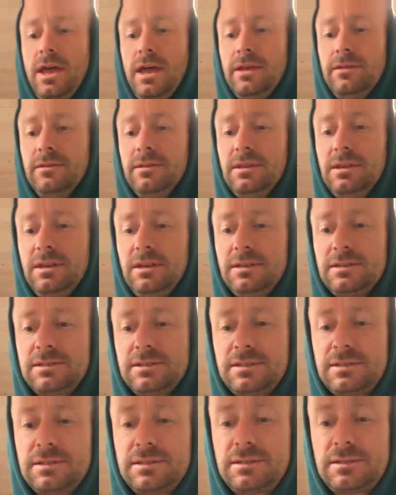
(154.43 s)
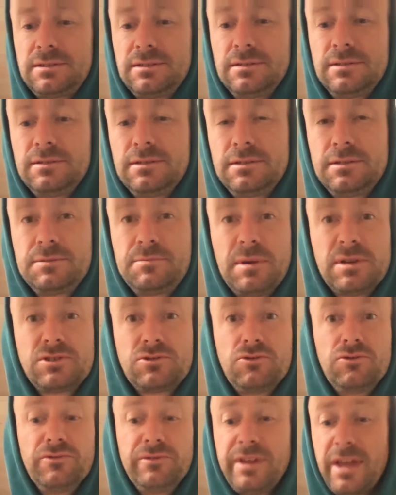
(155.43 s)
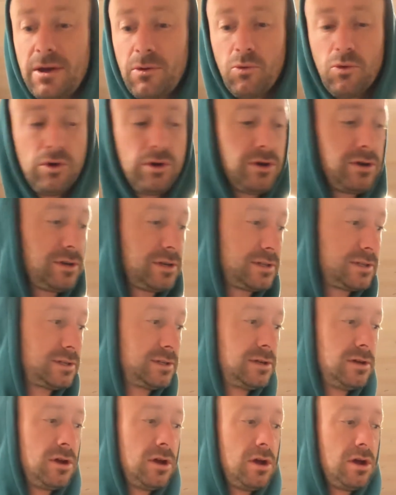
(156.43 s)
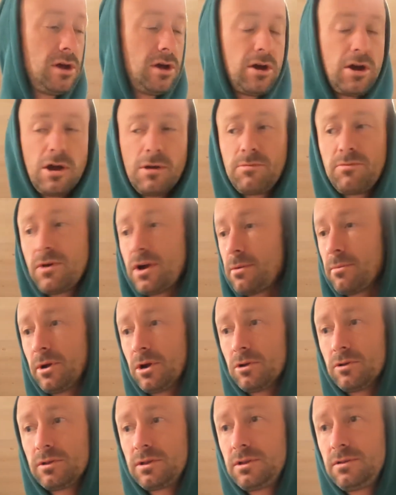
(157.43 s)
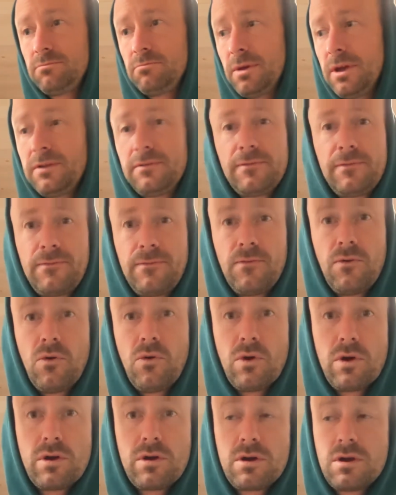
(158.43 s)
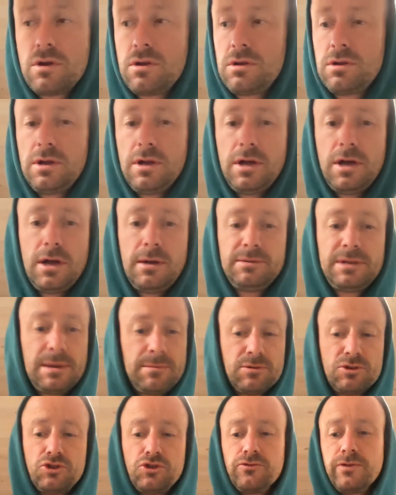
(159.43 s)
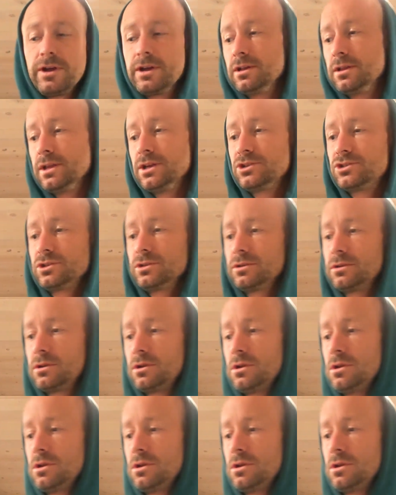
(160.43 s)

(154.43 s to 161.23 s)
And these special networks are primarily meant for temperature regulation.